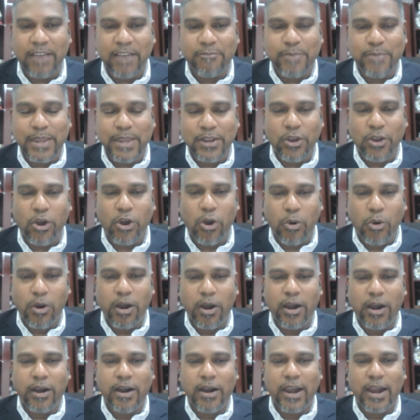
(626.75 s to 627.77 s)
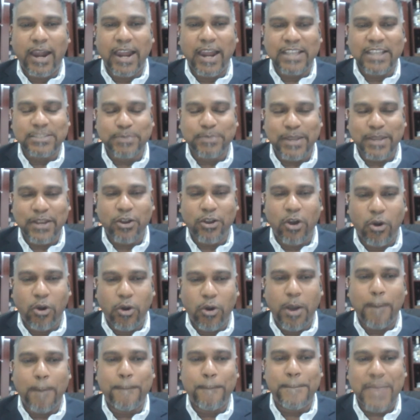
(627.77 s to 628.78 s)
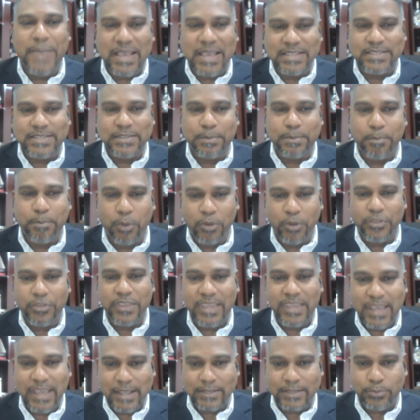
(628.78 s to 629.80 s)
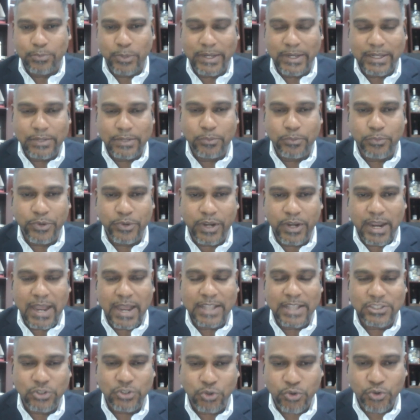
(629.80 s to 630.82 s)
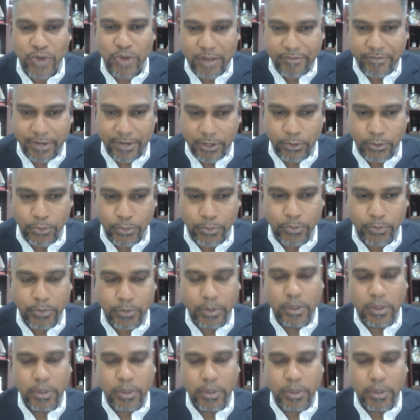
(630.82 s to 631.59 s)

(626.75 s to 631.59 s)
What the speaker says: been our best month yet with regards to revenue.